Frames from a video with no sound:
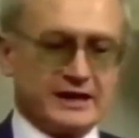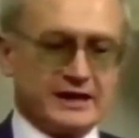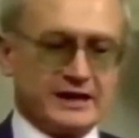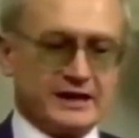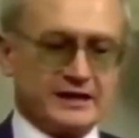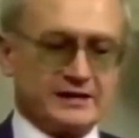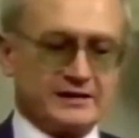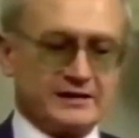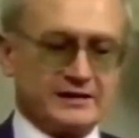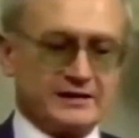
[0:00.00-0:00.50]

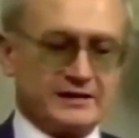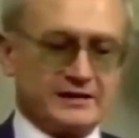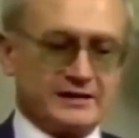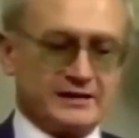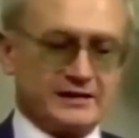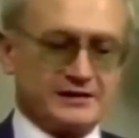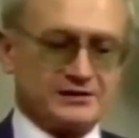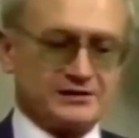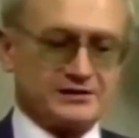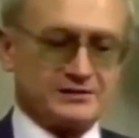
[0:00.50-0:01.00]
uh,
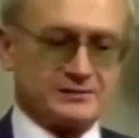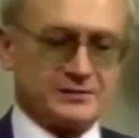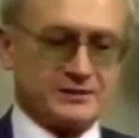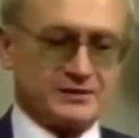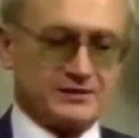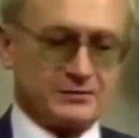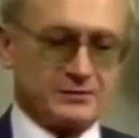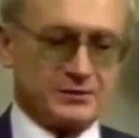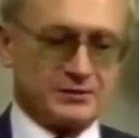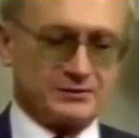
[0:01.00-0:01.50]
it's,
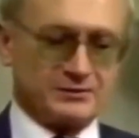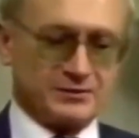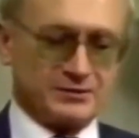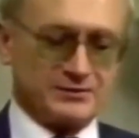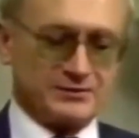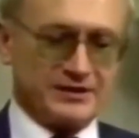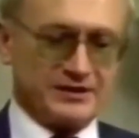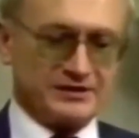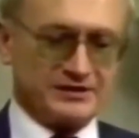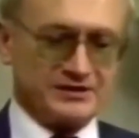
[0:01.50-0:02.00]
what,
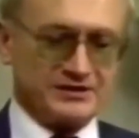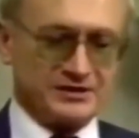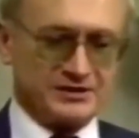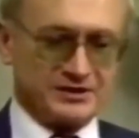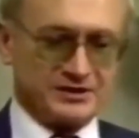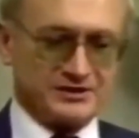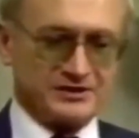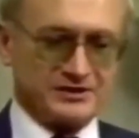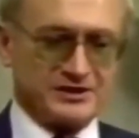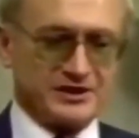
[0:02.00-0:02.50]
what matters
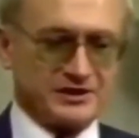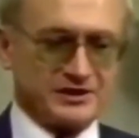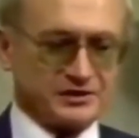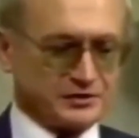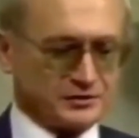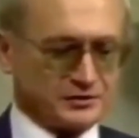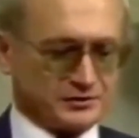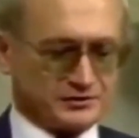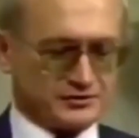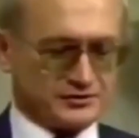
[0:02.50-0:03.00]
is
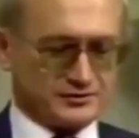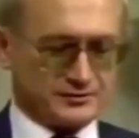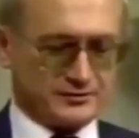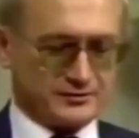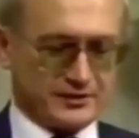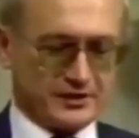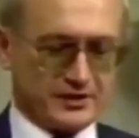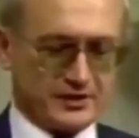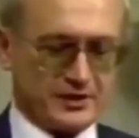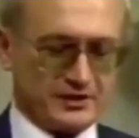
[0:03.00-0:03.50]
essentials,
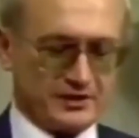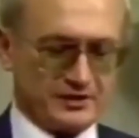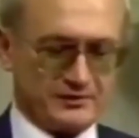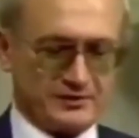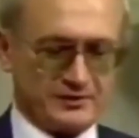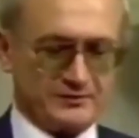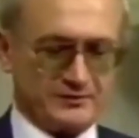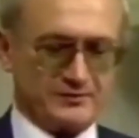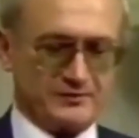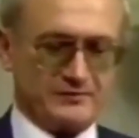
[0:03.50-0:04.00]

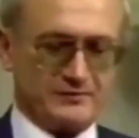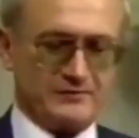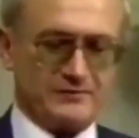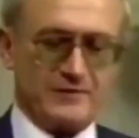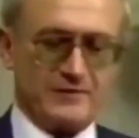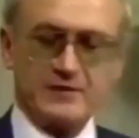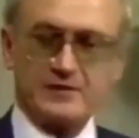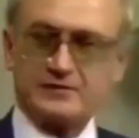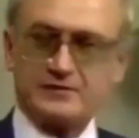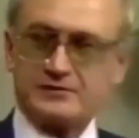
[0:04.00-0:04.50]
economy,
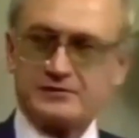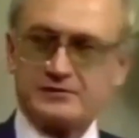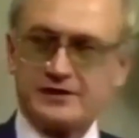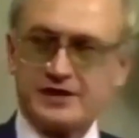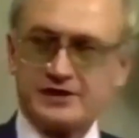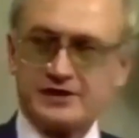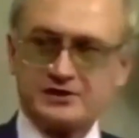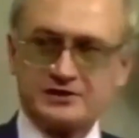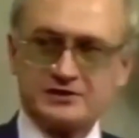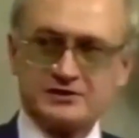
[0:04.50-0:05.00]
foreign
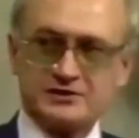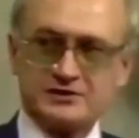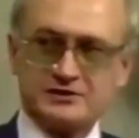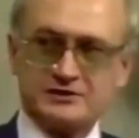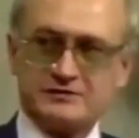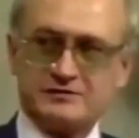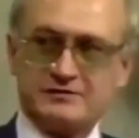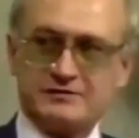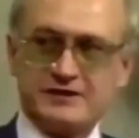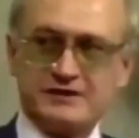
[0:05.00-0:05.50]

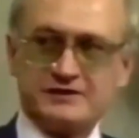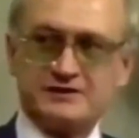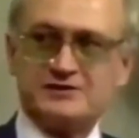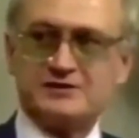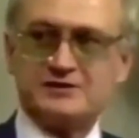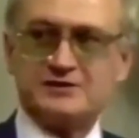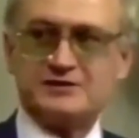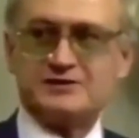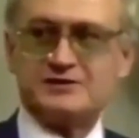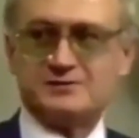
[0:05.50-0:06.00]
relations,
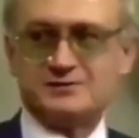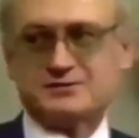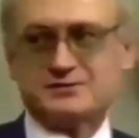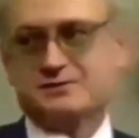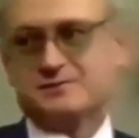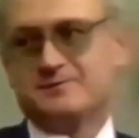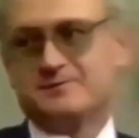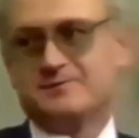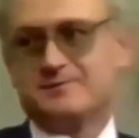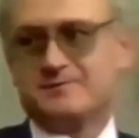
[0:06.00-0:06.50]
defense
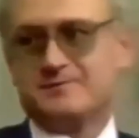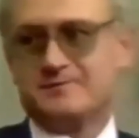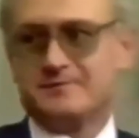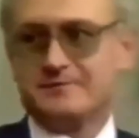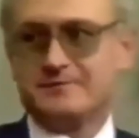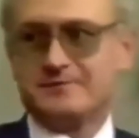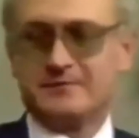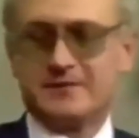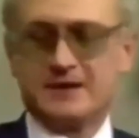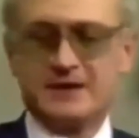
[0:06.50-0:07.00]
systems.
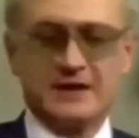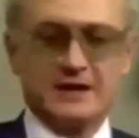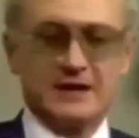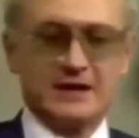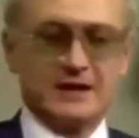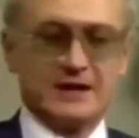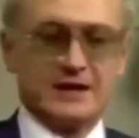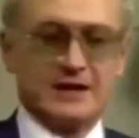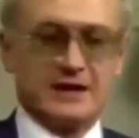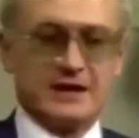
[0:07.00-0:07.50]

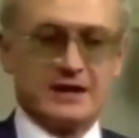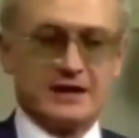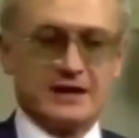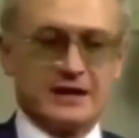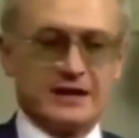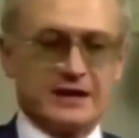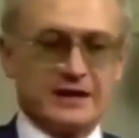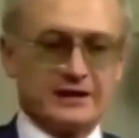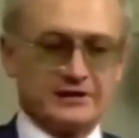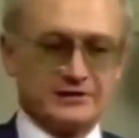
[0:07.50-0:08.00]

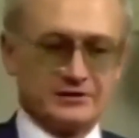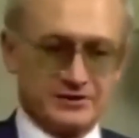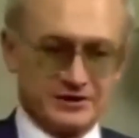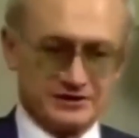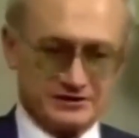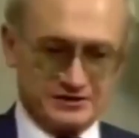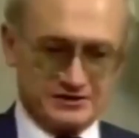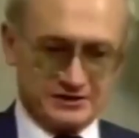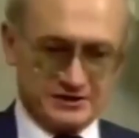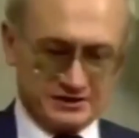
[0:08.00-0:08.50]
Uh, and you
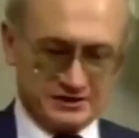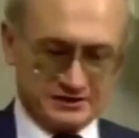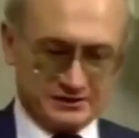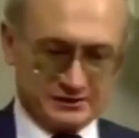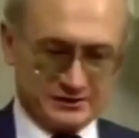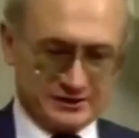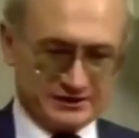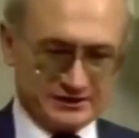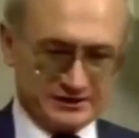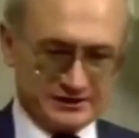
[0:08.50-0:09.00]
can see
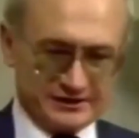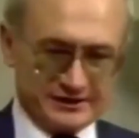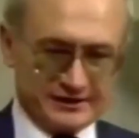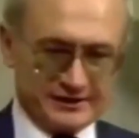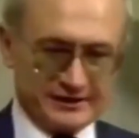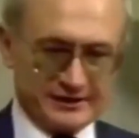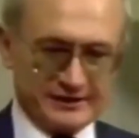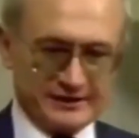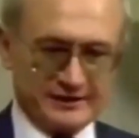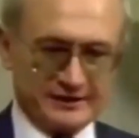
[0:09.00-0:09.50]
it quite
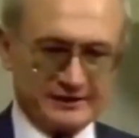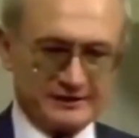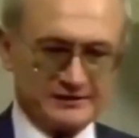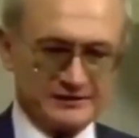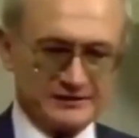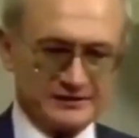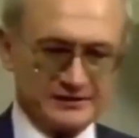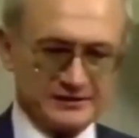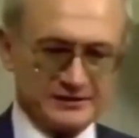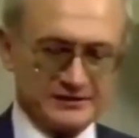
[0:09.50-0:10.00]
clearly
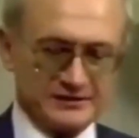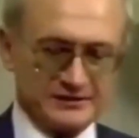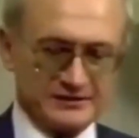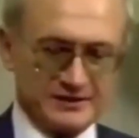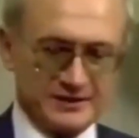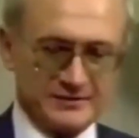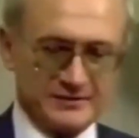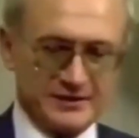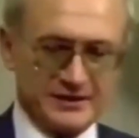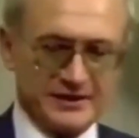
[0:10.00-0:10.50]
that in
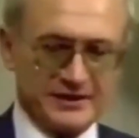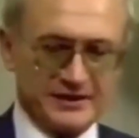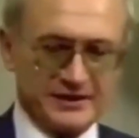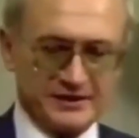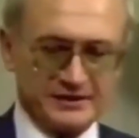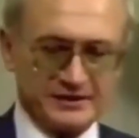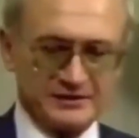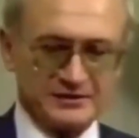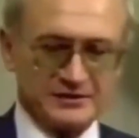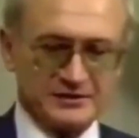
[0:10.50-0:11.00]
some
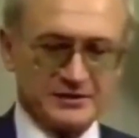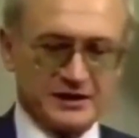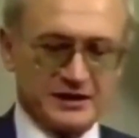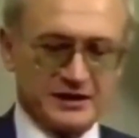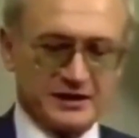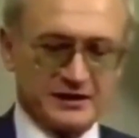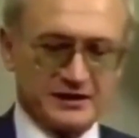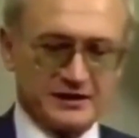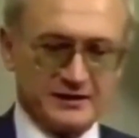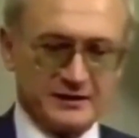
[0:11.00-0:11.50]
areas,
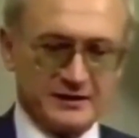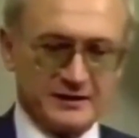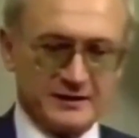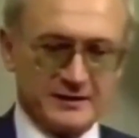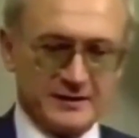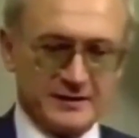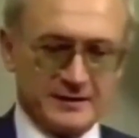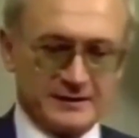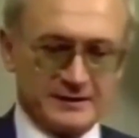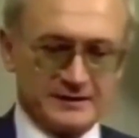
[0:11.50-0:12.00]
uh,
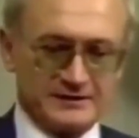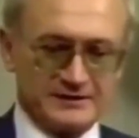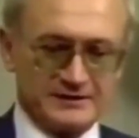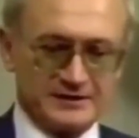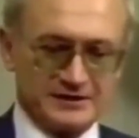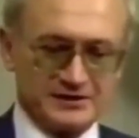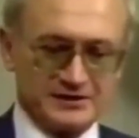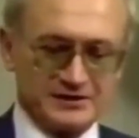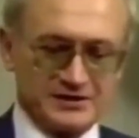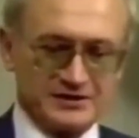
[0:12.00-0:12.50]
in
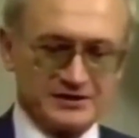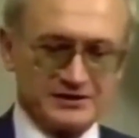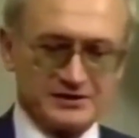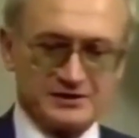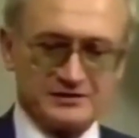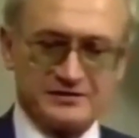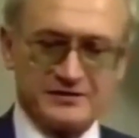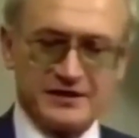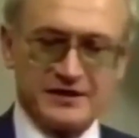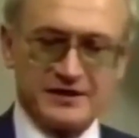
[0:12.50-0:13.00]
such
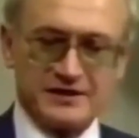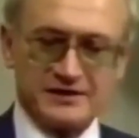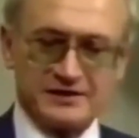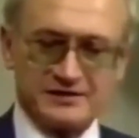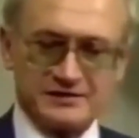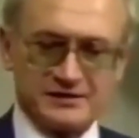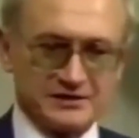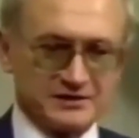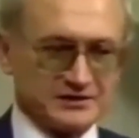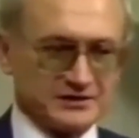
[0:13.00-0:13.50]
sensitive
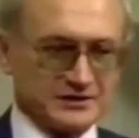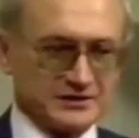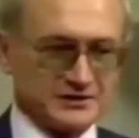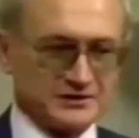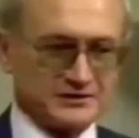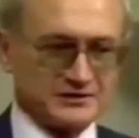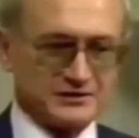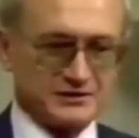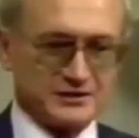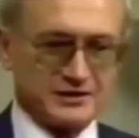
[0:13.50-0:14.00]
areas as,
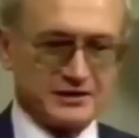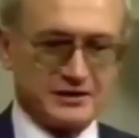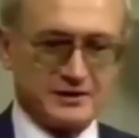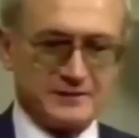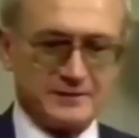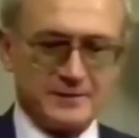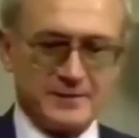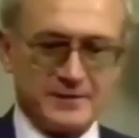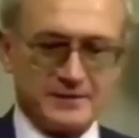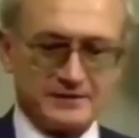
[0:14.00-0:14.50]
as
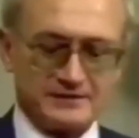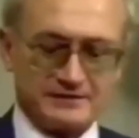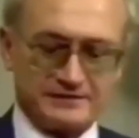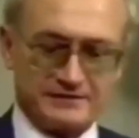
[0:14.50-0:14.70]
uh,